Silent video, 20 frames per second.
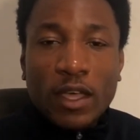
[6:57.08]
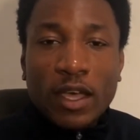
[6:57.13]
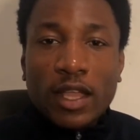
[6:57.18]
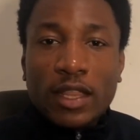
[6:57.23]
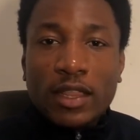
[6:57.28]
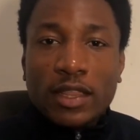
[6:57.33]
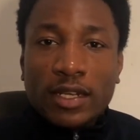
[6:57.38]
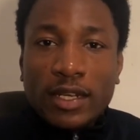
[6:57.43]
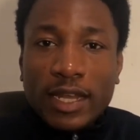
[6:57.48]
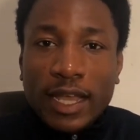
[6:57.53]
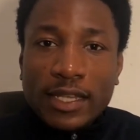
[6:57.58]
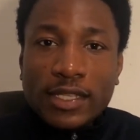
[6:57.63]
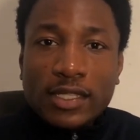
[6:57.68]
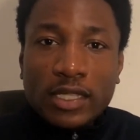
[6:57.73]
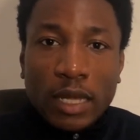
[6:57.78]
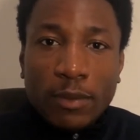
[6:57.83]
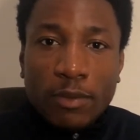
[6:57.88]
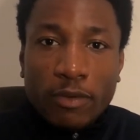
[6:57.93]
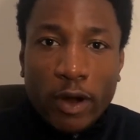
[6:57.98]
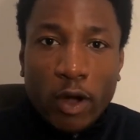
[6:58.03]
The next
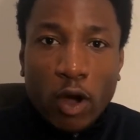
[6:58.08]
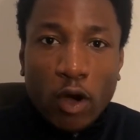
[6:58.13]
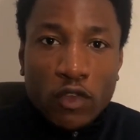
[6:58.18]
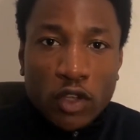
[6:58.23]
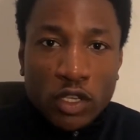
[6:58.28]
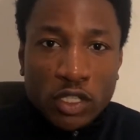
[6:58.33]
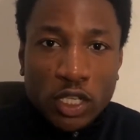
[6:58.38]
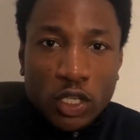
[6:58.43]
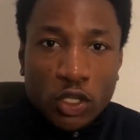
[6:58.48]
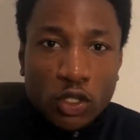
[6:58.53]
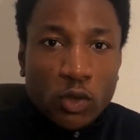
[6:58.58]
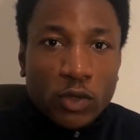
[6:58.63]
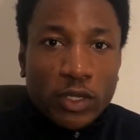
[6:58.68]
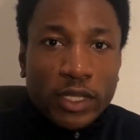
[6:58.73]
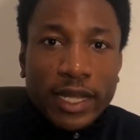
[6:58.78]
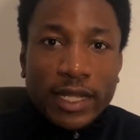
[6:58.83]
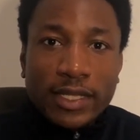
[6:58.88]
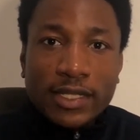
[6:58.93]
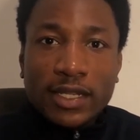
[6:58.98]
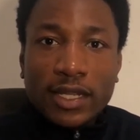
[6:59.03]
step, right, obviously, is to
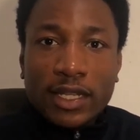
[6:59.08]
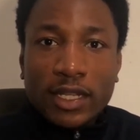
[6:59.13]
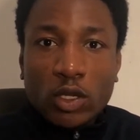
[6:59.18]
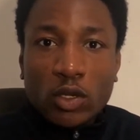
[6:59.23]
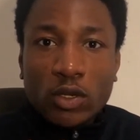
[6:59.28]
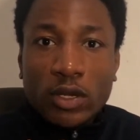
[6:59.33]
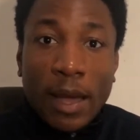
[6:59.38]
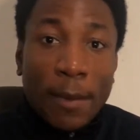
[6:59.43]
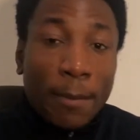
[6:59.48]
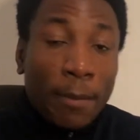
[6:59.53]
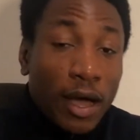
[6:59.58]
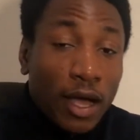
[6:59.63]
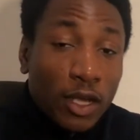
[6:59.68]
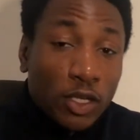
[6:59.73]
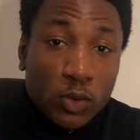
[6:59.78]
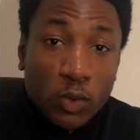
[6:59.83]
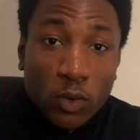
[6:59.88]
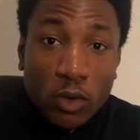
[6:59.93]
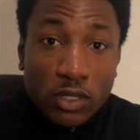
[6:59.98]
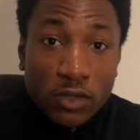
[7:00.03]
get their
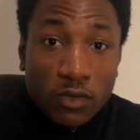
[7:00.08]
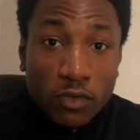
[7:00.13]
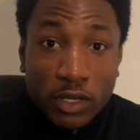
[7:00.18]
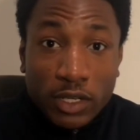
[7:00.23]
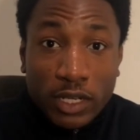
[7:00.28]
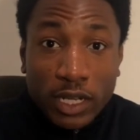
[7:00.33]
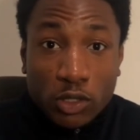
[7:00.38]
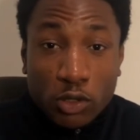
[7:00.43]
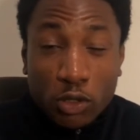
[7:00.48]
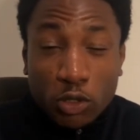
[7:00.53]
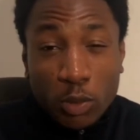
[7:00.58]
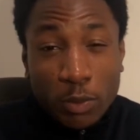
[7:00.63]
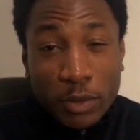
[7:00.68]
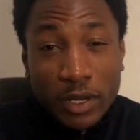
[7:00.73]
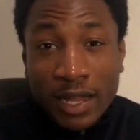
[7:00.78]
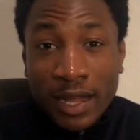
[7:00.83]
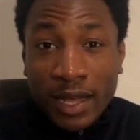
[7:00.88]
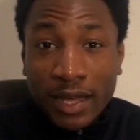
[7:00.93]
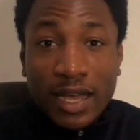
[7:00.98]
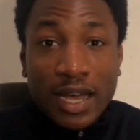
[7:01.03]
passwords for their social media
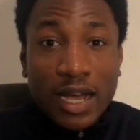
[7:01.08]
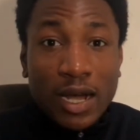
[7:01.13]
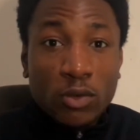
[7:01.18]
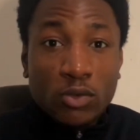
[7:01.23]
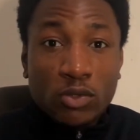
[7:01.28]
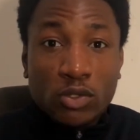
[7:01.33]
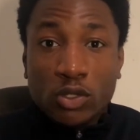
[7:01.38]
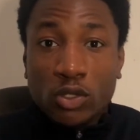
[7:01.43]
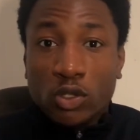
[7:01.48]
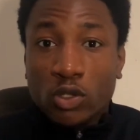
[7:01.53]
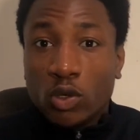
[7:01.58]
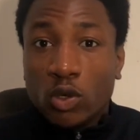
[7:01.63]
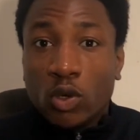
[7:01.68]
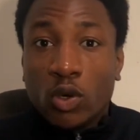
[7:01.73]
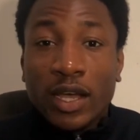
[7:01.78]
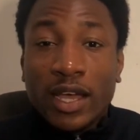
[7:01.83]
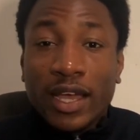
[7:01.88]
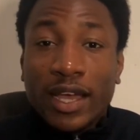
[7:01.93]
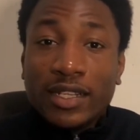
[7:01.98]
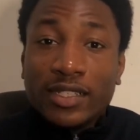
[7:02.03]
accounts,
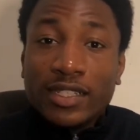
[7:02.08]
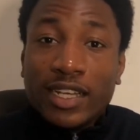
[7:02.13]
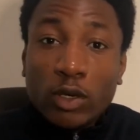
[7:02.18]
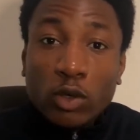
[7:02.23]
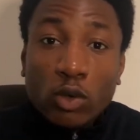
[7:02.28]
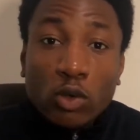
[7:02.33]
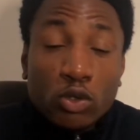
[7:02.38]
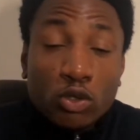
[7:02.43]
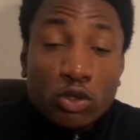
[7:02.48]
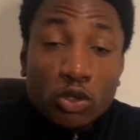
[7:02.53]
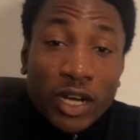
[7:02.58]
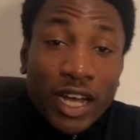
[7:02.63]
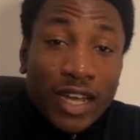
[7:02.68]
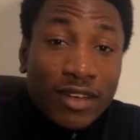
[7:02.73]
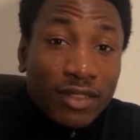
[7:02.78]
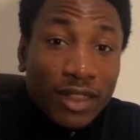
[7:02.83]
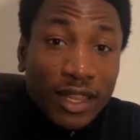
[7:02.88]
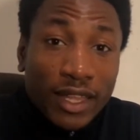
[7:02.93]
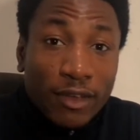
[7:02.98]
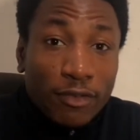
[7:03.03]
their Google Drive
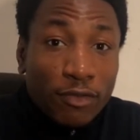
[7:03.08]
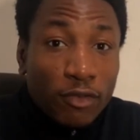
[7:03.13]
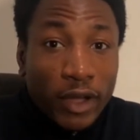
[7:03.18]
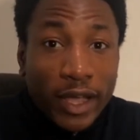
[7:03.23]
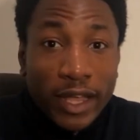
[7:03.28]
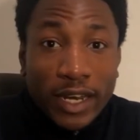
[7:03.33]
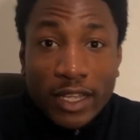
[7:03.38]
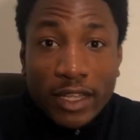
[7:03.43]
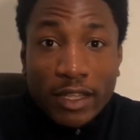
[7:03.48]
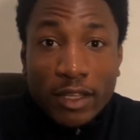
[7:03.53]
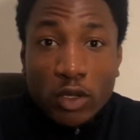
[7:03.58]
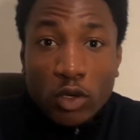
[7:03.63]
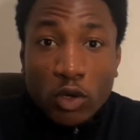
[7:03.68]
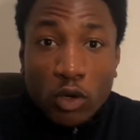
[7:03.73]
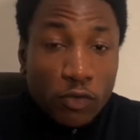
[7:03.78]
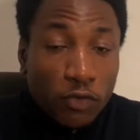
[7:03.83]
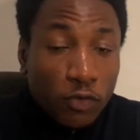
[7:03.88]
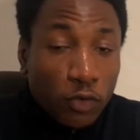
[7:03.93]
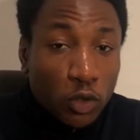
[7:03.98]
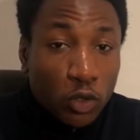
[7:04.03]
link for any
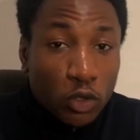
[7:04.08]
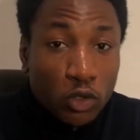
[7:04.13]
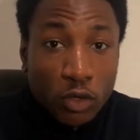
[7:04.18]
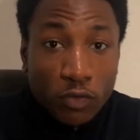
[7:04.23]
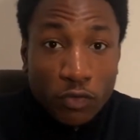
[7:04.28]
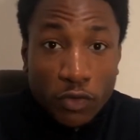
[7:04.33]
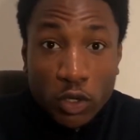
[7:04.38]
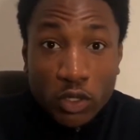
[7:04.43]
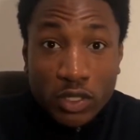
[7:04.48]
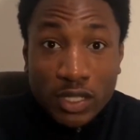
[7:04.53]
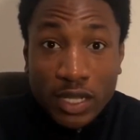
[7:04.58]
photos or videos